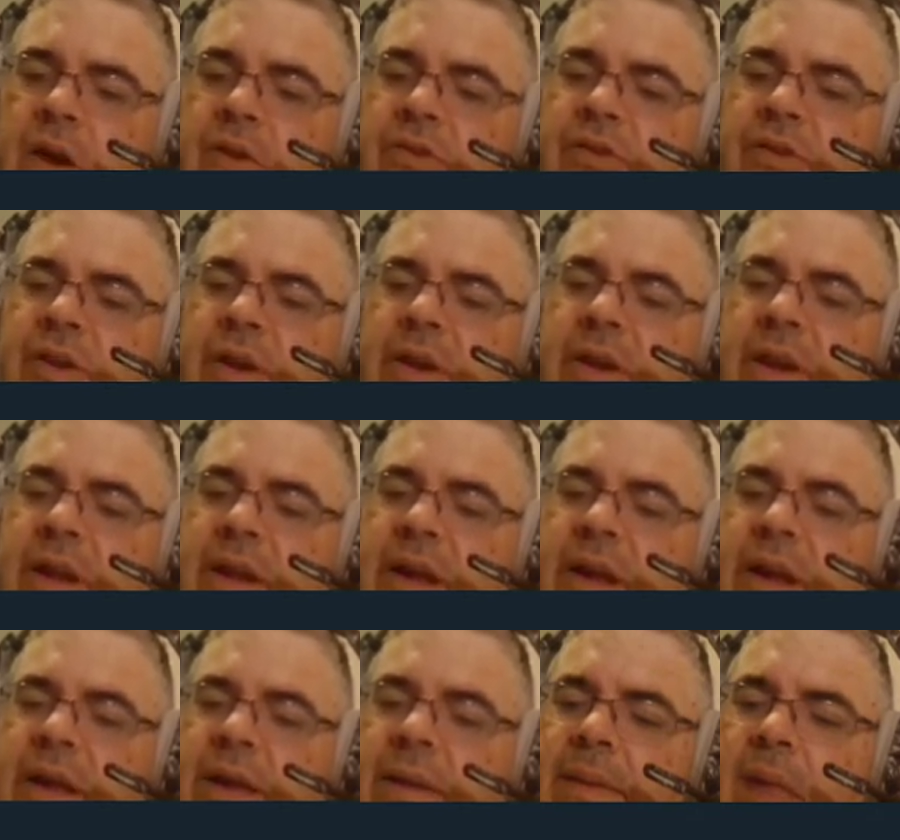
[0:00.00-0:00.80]

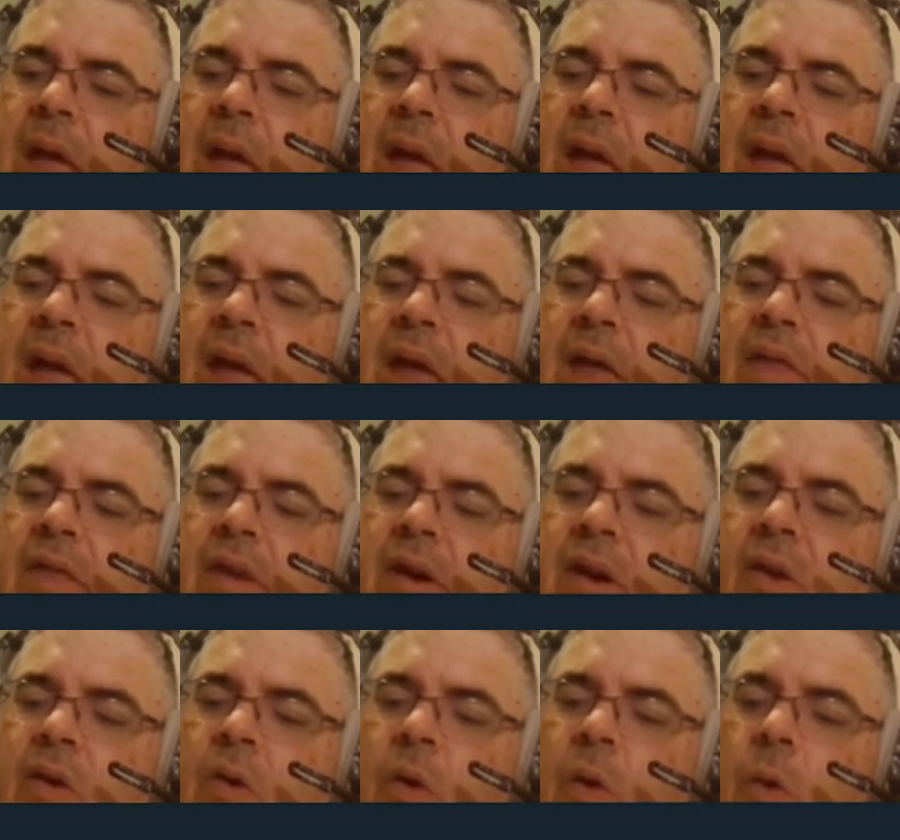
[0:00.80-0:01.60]
Suddenly,
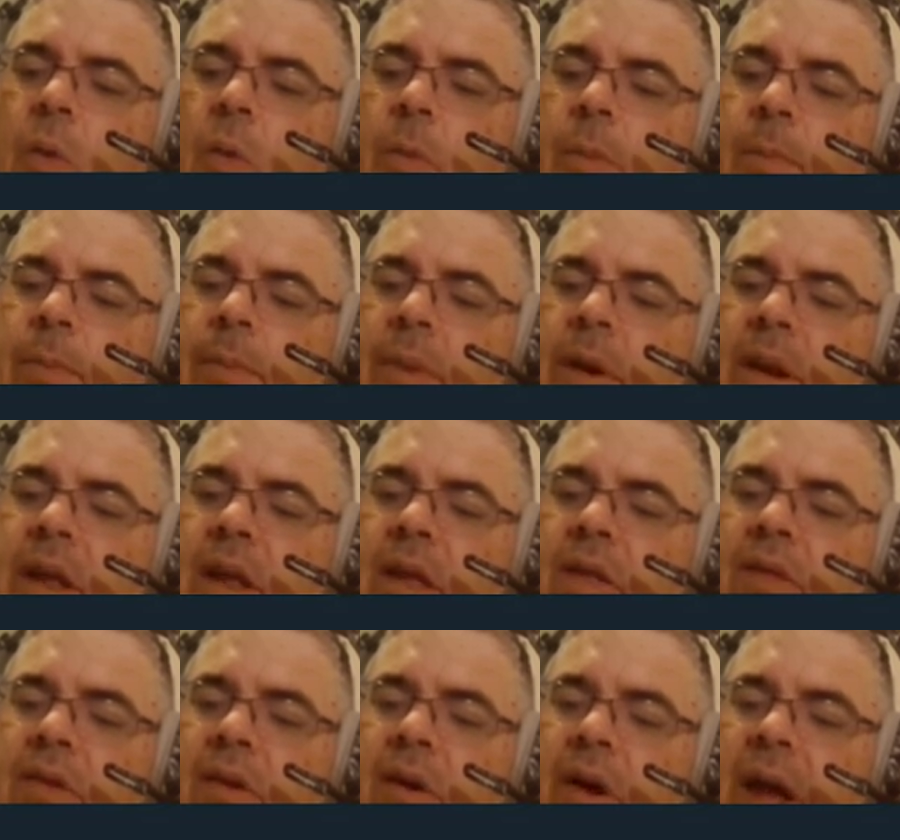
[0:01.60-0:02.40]
the cold
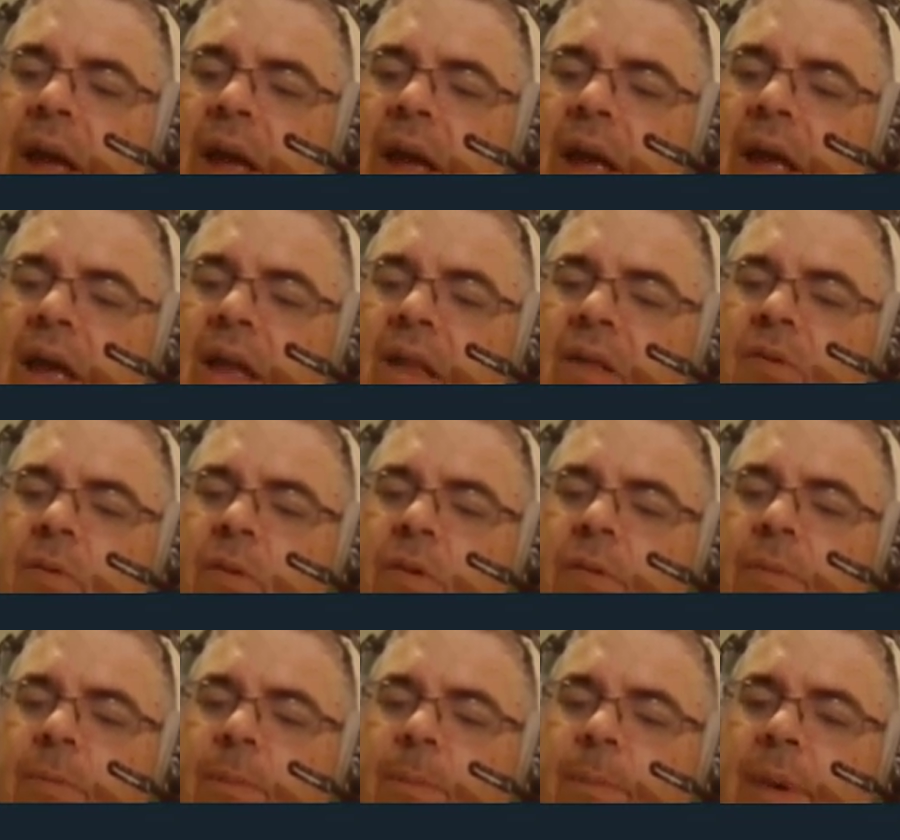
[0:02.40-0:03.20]
beneath her hands
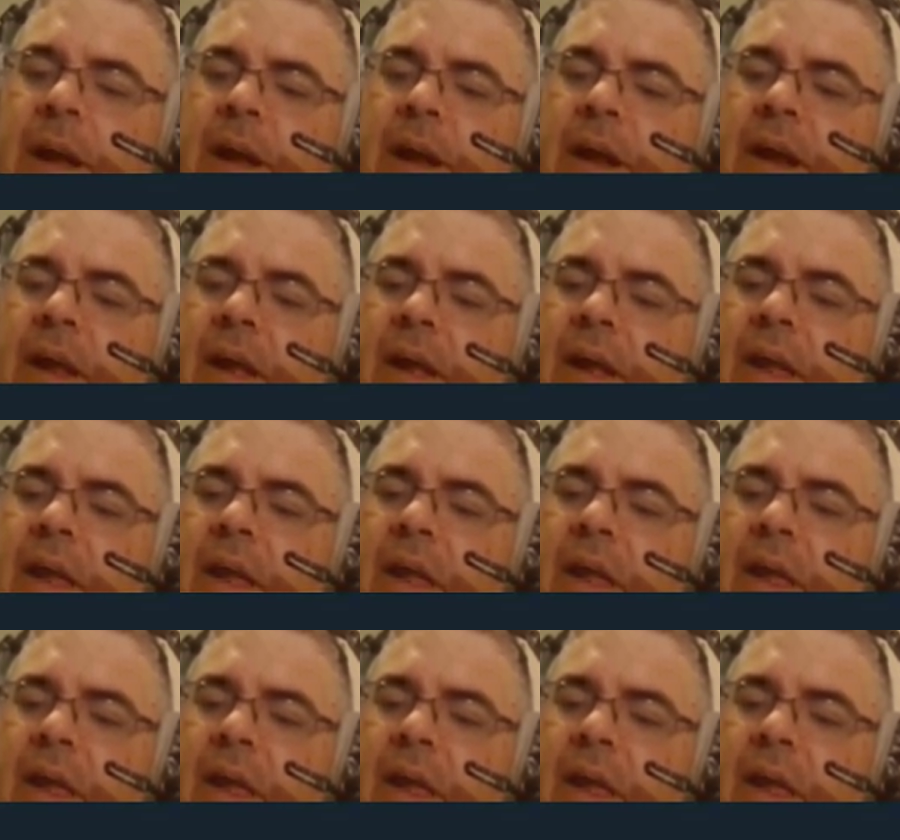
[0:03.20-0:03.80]
was biting,